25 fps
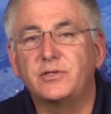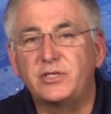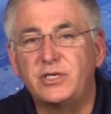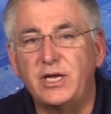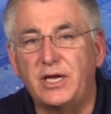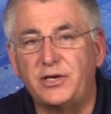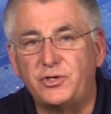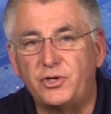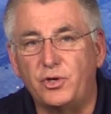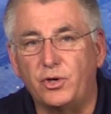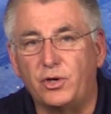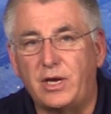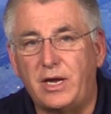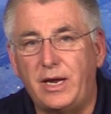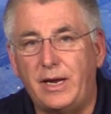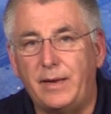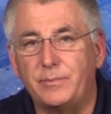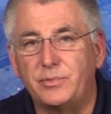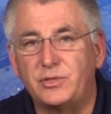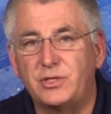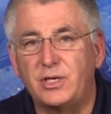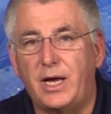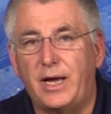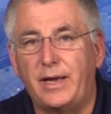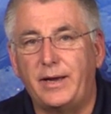set your
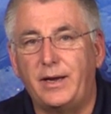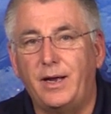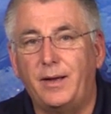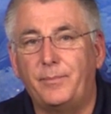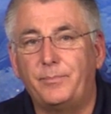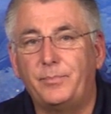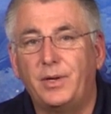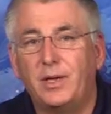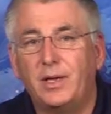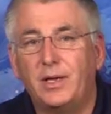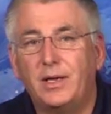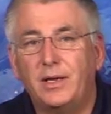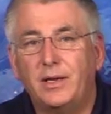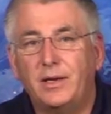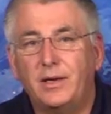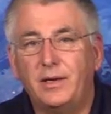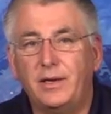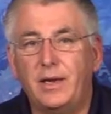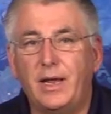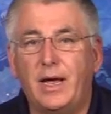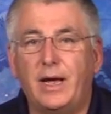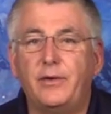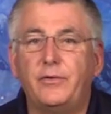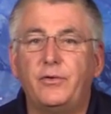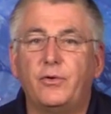campsite up,
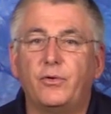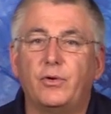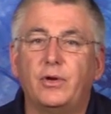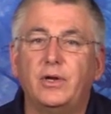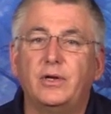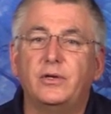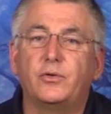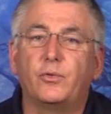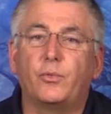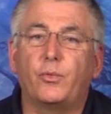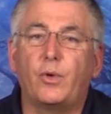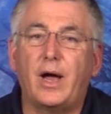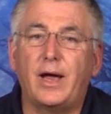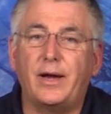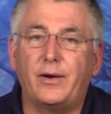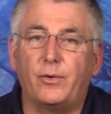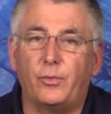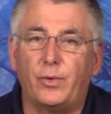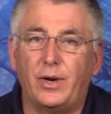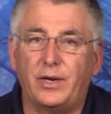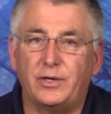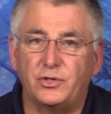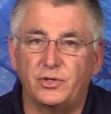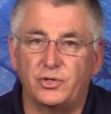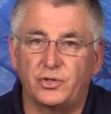now you're into rider
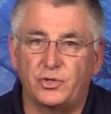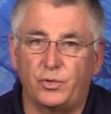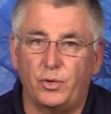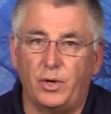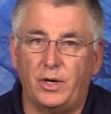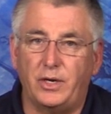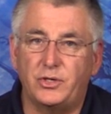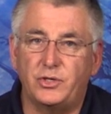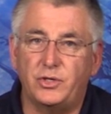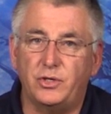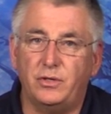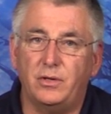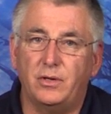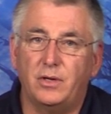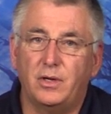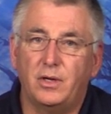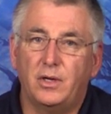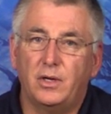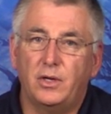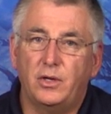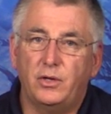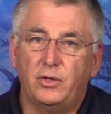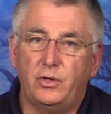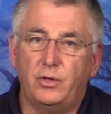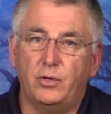registration.
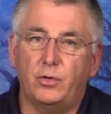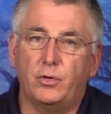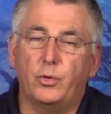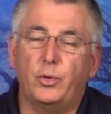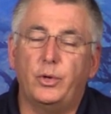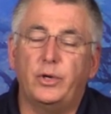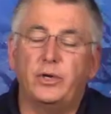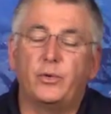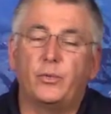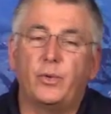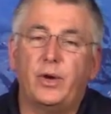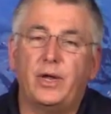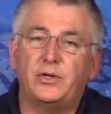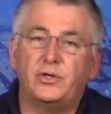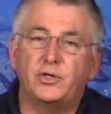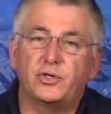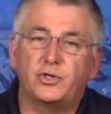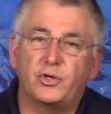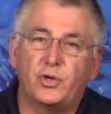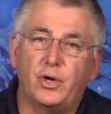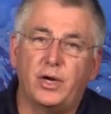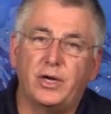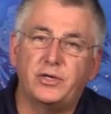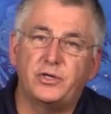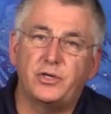You'll go into
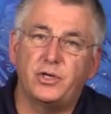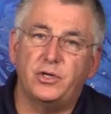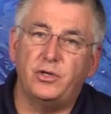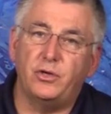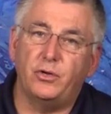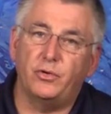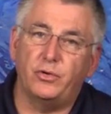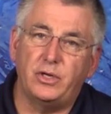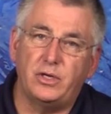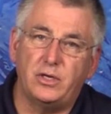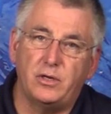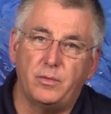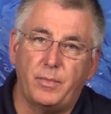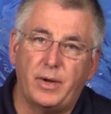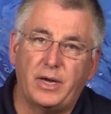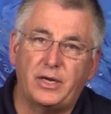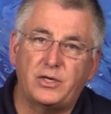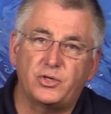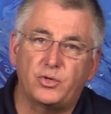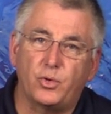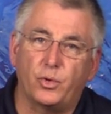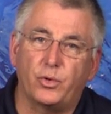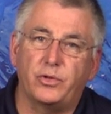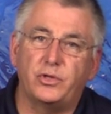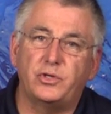registration, you'll need to
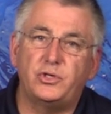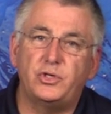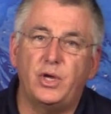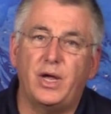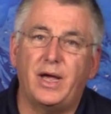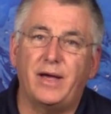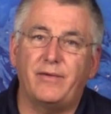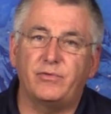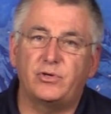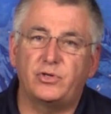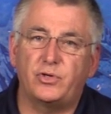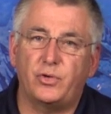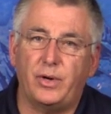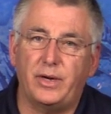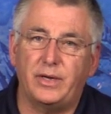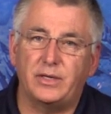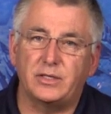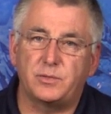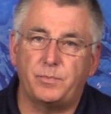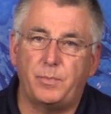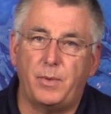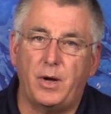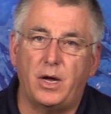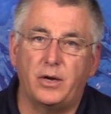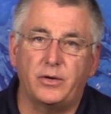make sure that you have a
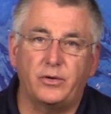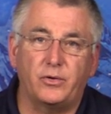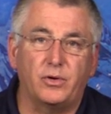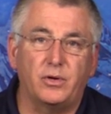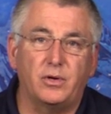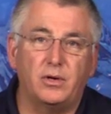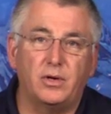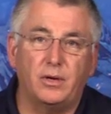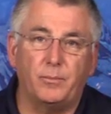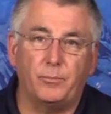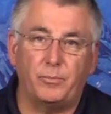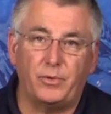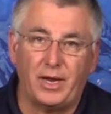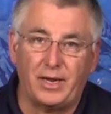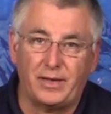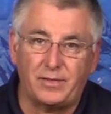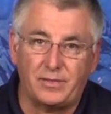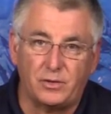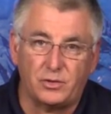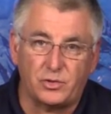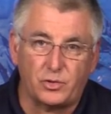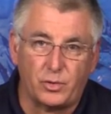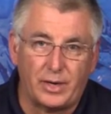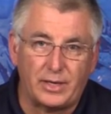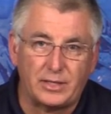transponder. Take
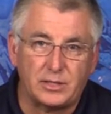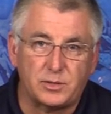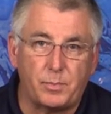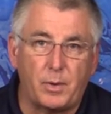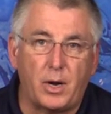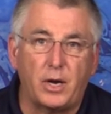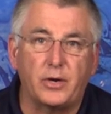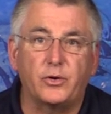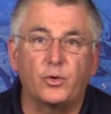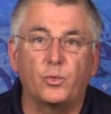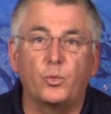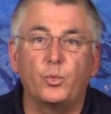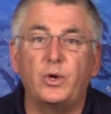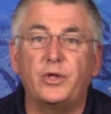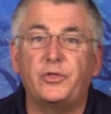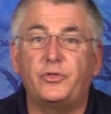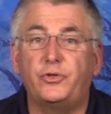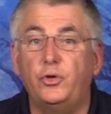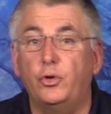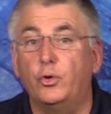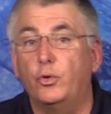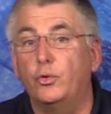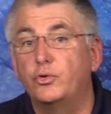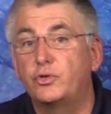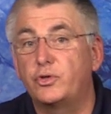the transponder with
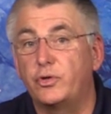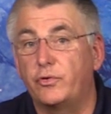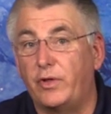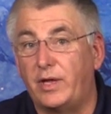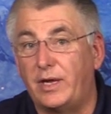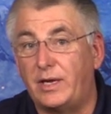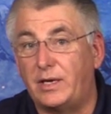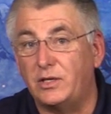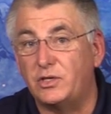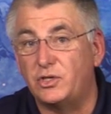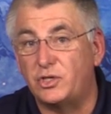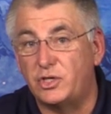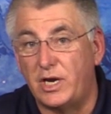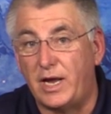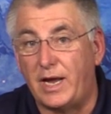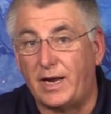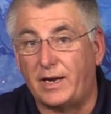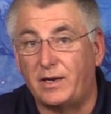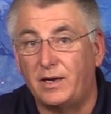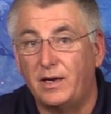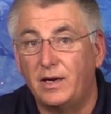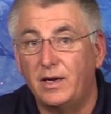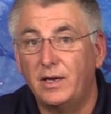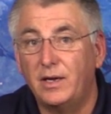you so they can check,